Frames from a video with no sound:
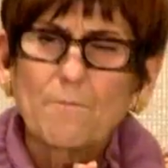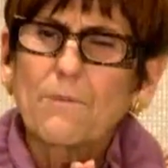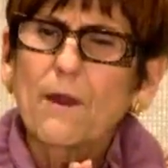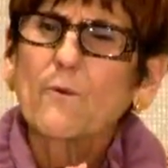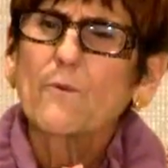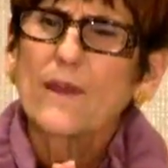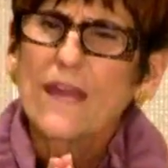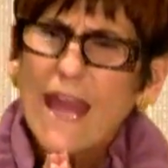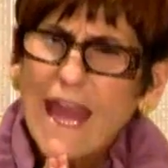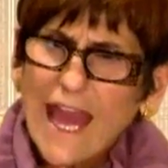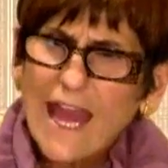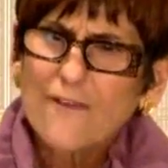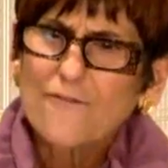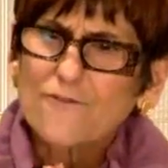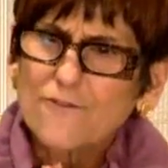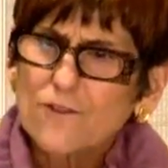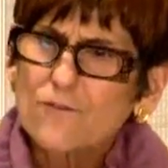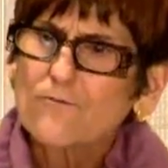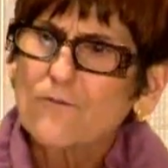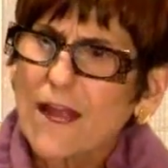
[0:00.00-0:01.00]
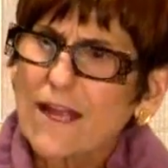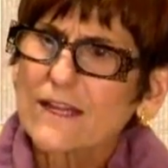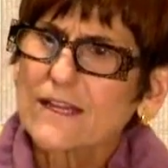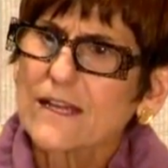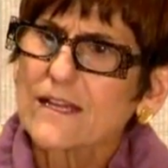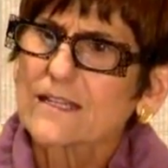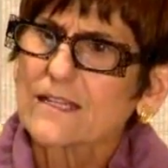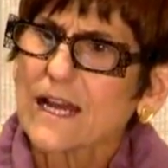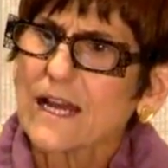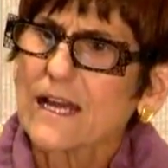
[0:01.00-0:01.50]
But we have to
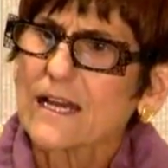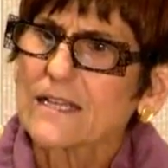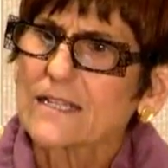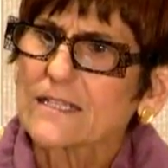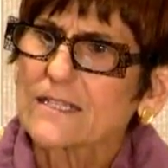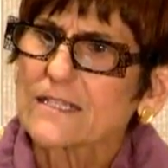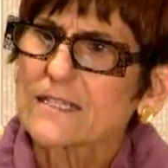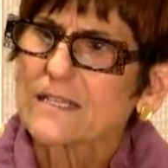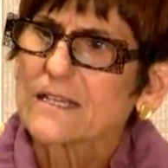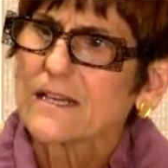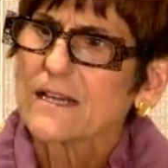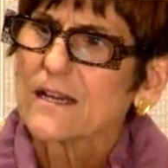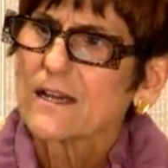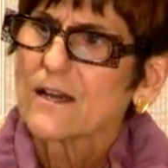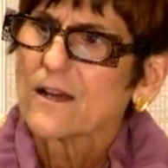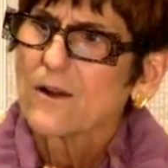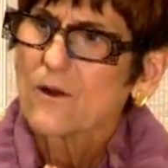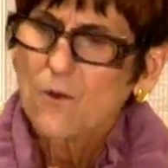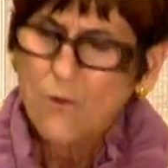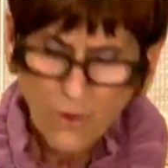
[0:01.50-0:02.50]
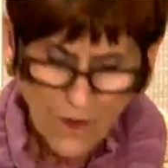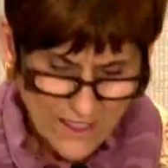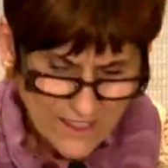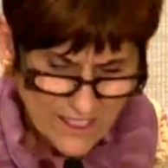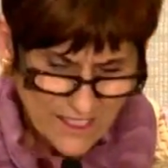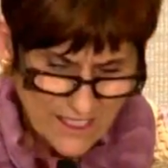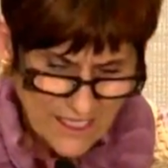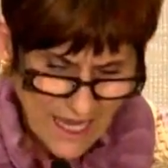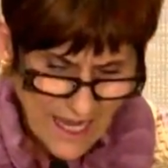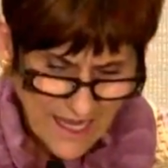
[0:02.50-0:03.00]
recognize
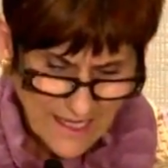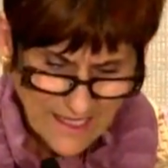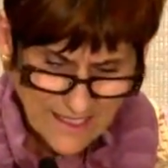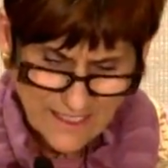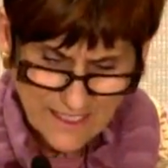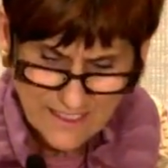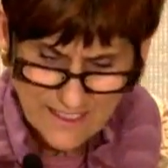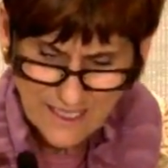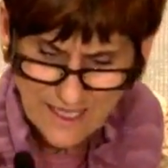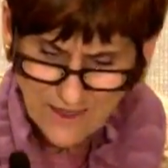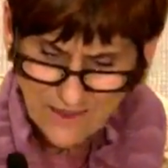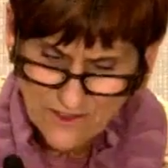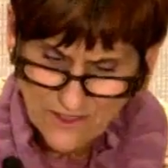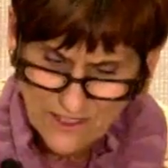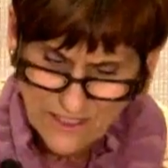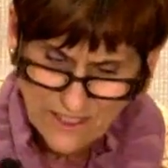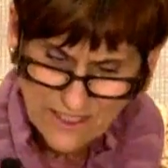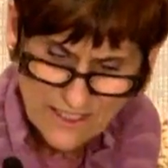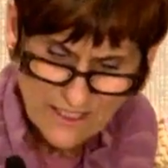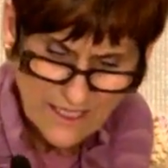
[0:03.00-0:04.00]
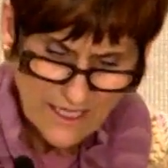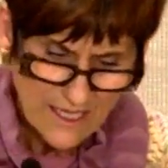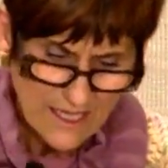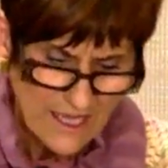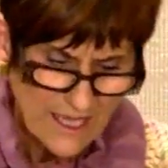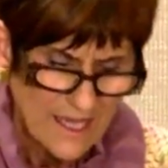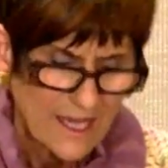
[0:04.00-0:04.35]
what science tells us